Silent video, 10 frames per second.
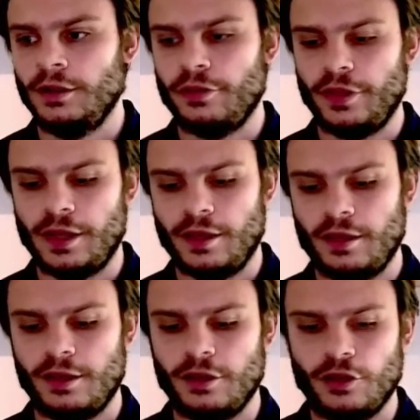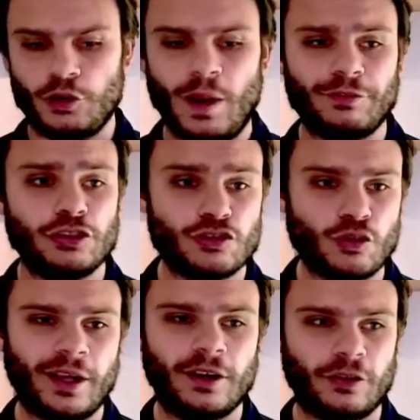You have to
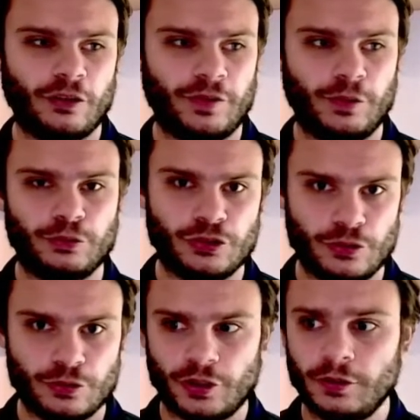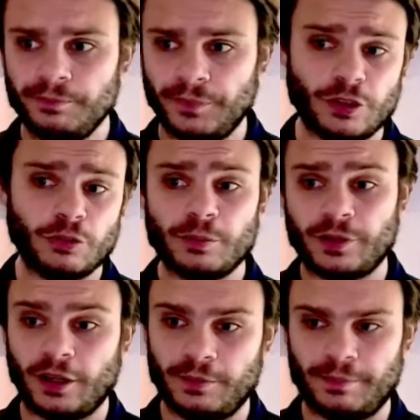destroy a card on the field to do so, and sometimes
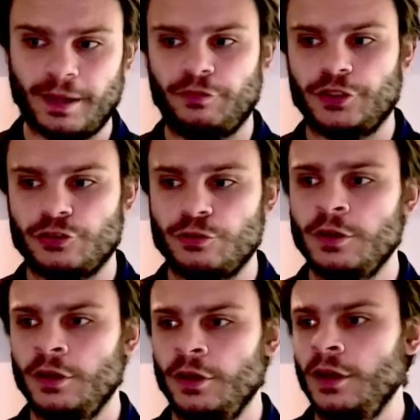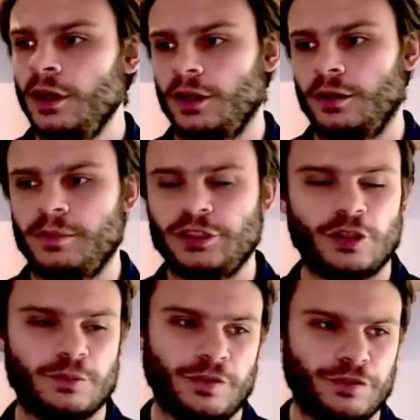that can be beneficial in
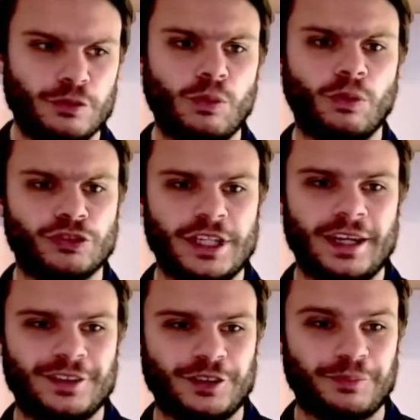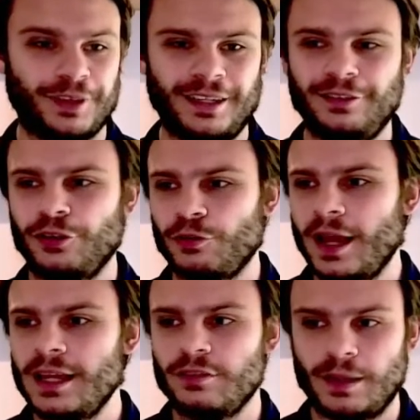terms of if you want to get something in the
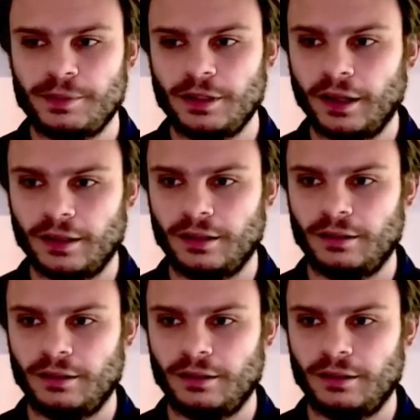grave, maybe like